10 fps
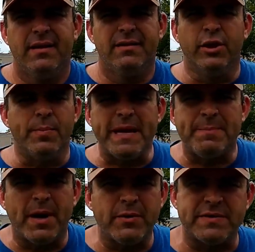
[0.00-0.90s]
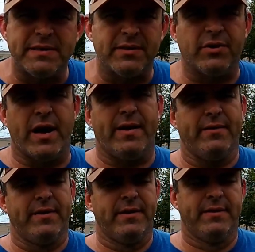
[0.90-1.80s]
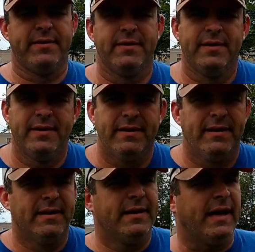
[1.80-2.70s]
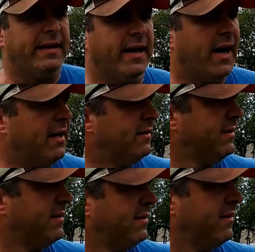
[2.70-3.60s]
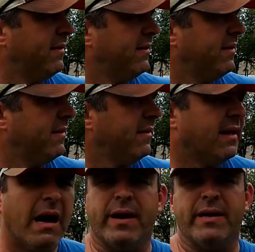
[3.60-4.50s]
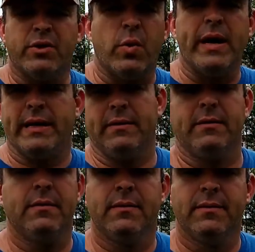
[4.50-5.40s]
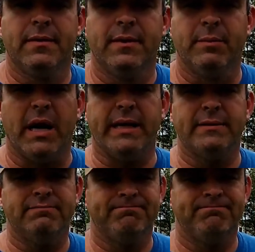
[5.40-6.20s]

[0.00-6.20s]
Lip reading: bitty post into the ground. And I'm ready to quit. But